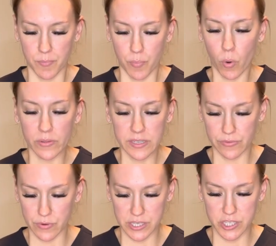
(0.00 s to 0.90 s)
poorly
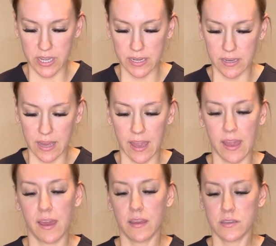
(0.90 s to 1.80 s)
differentiated
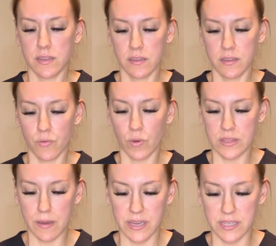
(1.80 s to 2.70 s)
and what
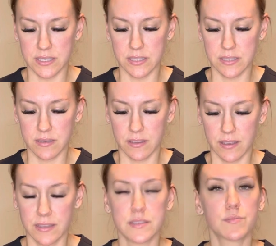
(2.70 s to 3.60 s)
that means it's
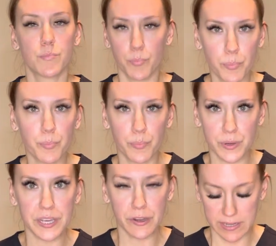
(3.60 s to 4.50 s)
it's
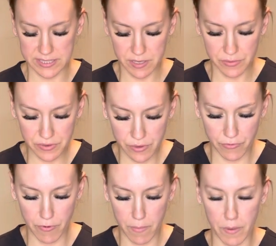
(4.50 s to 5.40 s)
pretty aggressive
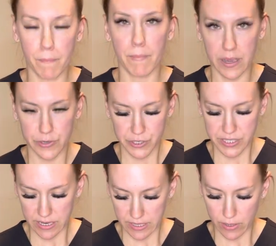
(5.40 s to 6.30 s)
from my
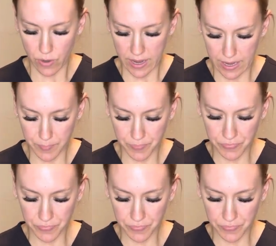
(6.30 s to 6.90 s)
understanding, okay?